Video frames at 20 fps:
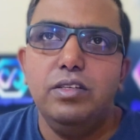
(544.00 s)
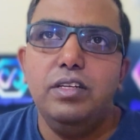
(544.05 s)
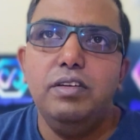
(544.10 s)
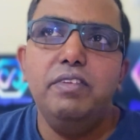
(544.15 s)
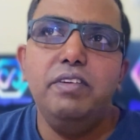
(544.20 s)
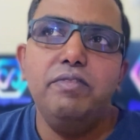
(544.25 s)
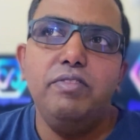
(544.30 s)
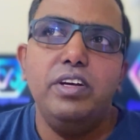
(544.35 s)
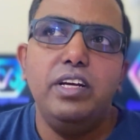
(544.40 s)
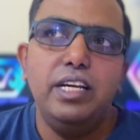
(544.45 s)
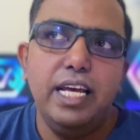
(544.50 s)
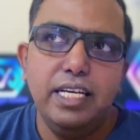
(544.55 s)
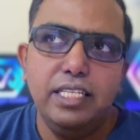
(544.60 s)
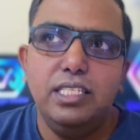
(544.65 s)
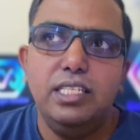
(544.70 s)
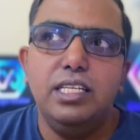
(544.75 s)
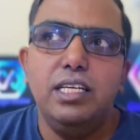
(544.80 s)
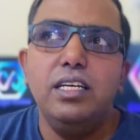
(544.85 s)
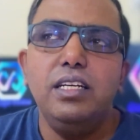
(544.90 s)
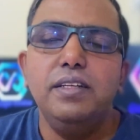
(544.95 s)
even for next
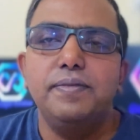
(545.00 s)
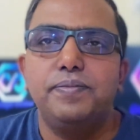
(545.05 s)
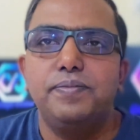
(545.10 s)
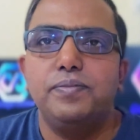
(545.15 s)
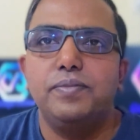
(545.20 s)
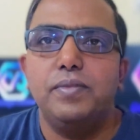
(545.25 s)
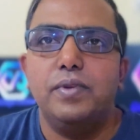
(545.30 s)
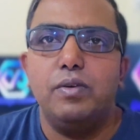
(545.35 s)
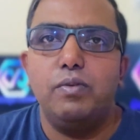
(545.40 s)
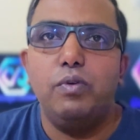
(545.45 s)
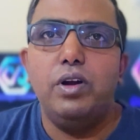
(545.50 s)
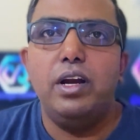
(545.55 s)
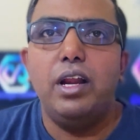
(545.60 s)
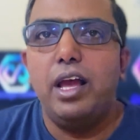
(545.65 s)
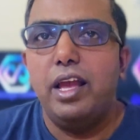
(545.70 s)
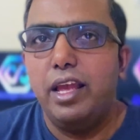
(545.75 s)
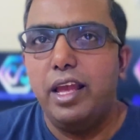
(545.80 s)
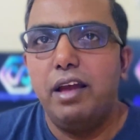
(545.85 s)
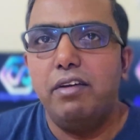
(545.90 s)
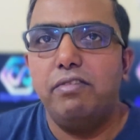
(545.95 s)
year, what
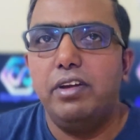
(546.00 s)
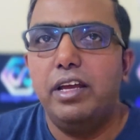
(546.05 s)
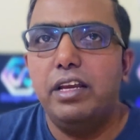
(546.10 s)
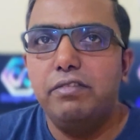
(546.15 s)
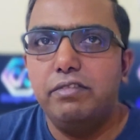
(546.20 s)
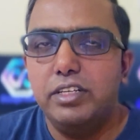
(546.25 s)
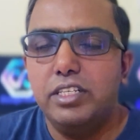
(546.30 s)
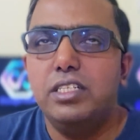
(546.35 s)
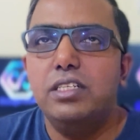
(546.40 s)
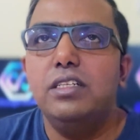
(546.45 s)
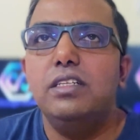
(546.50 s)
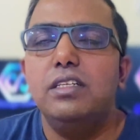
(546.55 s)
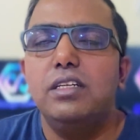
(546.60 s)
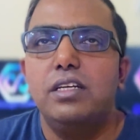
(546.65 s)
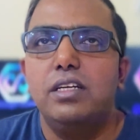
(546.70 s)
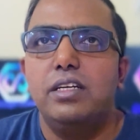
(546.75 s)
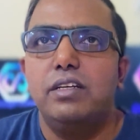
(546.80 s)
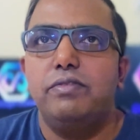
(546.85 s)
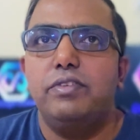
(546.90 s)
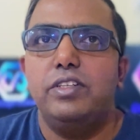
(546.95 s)
I have envisioned
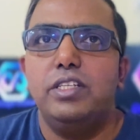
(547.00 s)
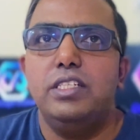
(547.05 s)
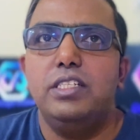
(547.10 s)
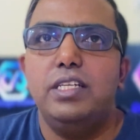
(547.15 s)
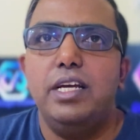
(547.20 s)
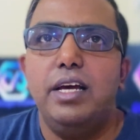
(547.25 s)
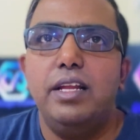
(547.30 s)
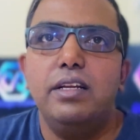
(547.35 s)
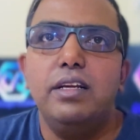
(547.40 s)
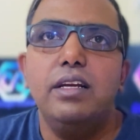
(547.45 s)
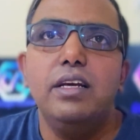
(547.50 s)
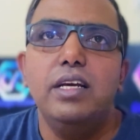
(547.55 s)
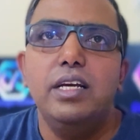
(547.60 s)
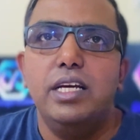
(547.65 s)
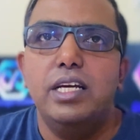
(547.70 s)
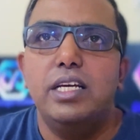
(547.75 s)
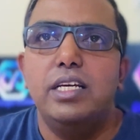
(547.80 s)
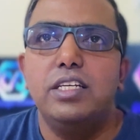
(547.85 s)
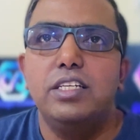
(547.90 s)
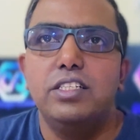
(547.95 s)
for this channel
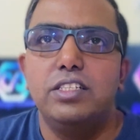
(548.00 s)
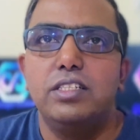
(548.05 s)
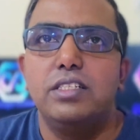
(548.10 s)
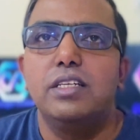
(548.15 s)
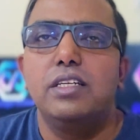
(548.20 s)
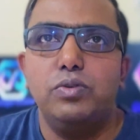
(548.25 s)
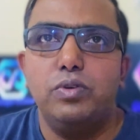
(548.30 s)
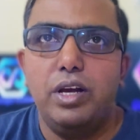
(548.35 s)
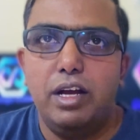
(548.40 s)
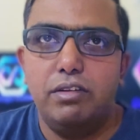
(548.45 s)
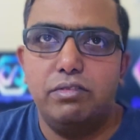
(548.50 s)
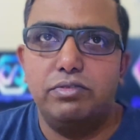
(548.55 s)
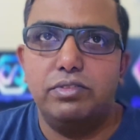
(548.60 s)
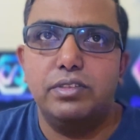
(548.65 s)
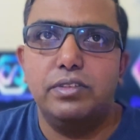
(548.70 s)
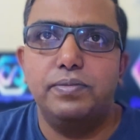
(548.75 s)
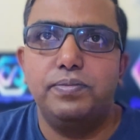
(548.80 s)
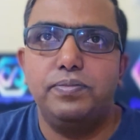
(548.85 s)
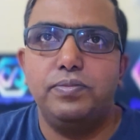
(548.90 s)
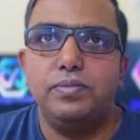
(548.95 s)
is to have
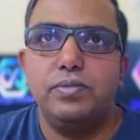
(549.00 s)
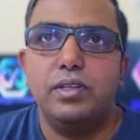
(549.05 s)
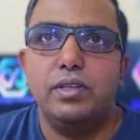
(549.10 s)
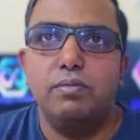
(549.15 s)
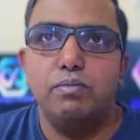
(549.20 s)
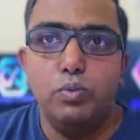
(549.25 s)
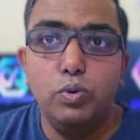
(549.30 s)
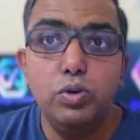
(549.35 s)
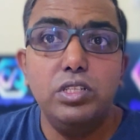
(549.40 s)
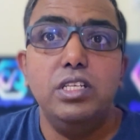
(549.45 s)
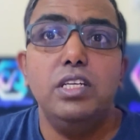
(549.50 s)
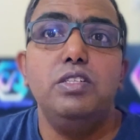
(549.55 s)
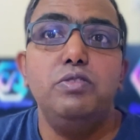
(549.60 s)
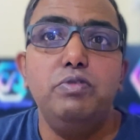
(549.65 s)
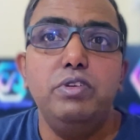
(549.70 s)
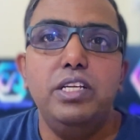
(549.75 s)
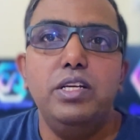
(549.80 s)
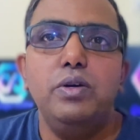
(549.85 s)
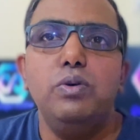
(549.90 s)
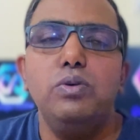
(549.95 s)
more such
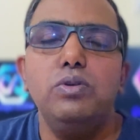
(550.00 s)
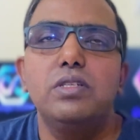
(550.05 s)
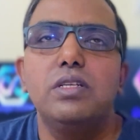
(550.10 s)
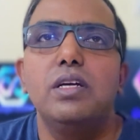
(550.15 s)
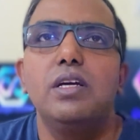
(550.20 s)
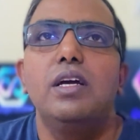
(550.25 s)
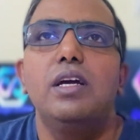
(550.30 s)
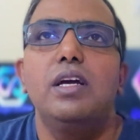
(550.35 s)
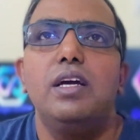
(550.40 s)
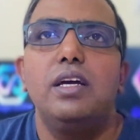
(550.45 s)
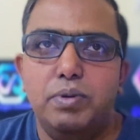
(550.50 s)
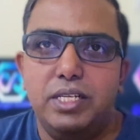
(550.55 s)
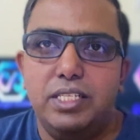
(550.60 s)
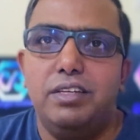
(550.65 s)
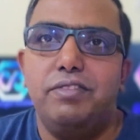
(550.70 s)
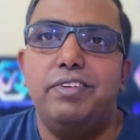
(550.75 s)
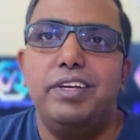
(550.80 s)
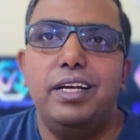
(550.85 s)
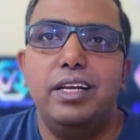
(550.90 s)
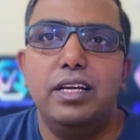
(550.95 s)
videos,
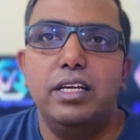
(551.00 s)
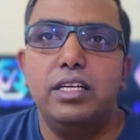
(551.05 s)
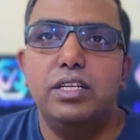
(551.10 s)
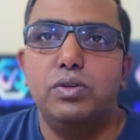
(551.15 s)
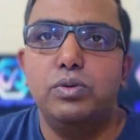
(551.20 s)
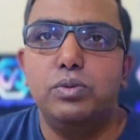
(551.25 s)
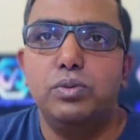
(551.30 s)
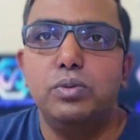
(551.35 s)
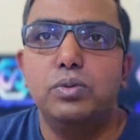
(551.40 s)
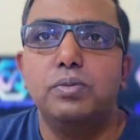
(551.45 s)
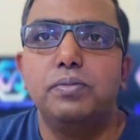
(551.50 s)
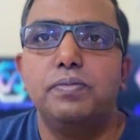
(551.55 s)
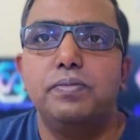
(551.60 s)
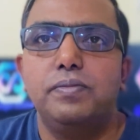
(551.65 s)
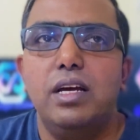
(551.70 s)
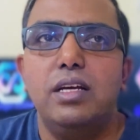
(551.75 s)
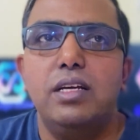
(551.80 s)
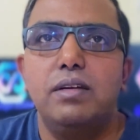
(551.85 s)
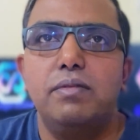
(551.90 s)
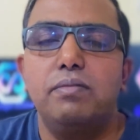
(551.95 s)
specifically to
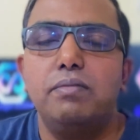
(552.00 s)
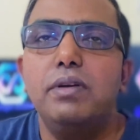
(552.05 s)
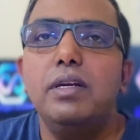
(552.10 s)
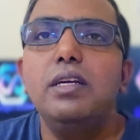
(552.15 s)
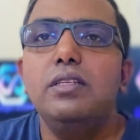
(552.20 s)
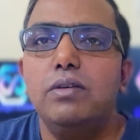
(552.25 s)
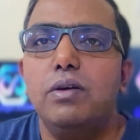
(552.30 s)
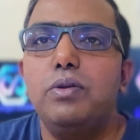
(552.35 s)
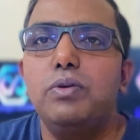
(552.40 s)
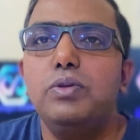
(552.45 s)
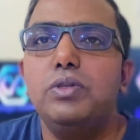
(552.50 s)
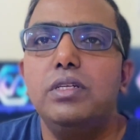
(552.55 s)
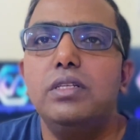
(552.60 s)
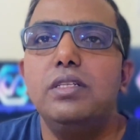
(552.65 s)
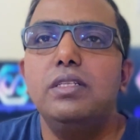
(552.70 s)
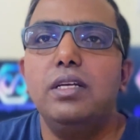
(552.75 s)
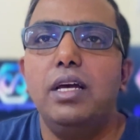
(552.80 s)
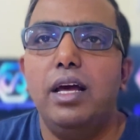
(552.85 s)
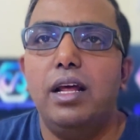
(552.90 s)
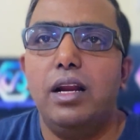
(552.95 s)
build
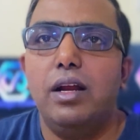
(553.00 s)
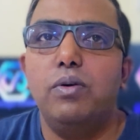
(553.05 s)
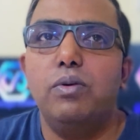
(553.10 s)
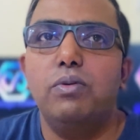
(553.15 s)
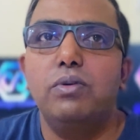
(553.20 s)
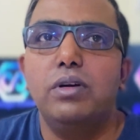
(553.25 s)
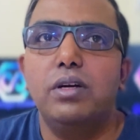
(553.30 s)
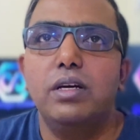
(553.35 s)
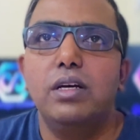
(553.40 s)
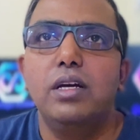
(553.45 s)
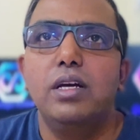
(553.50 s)
solutions around